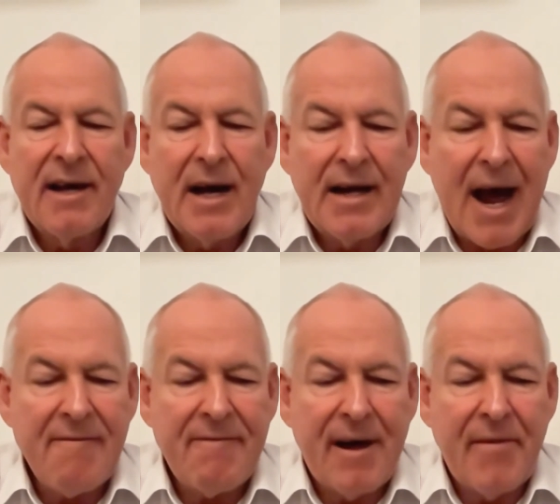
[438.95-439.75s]
and I
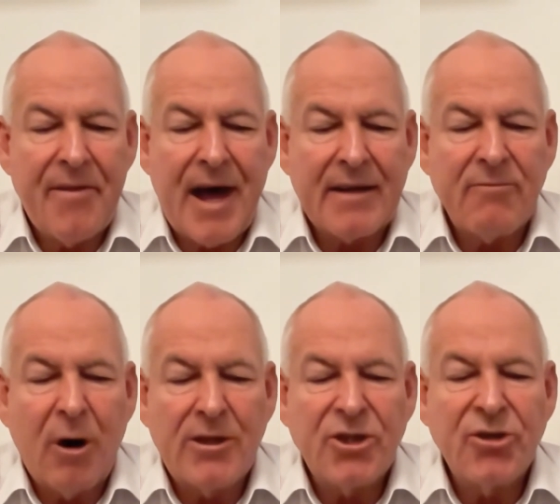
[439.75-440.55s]
felt that
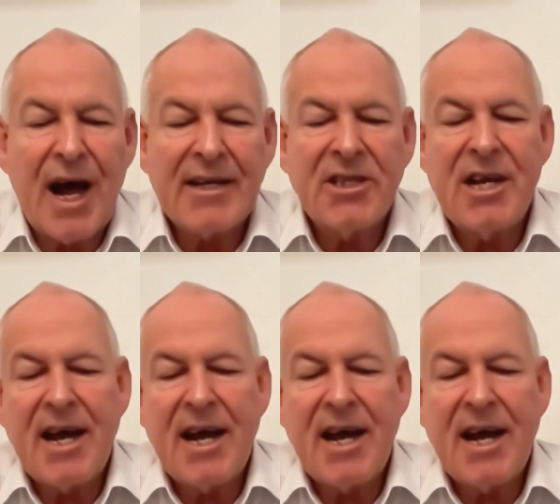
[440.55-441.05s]
one should actually